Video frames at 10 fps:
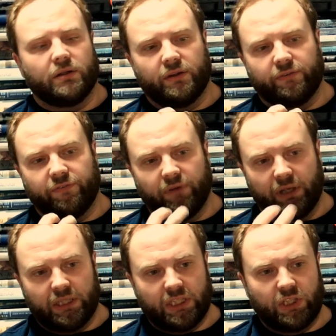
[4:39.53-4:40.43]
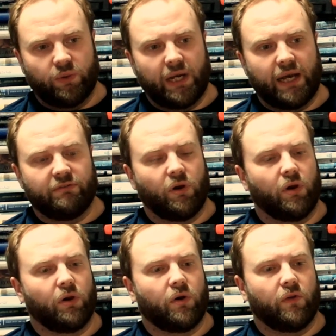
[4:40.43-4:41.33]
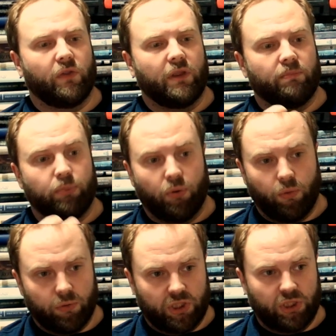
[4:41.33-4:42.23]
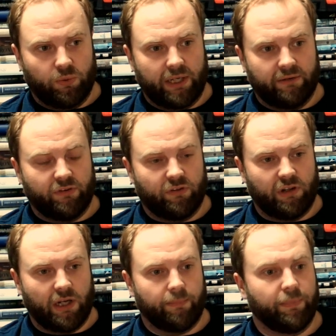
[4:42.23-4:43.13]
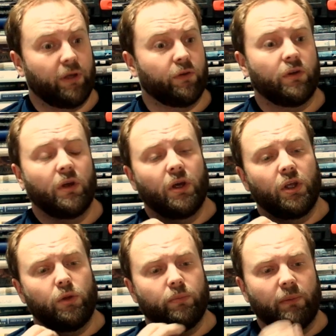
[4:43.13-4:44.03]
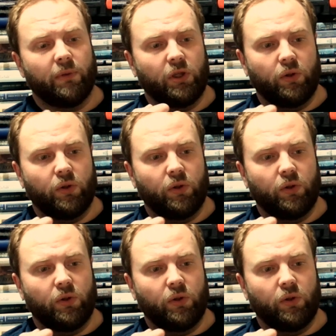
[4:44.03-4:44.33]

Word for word: the fleets you have going on, the ports you have to set up, because you remember,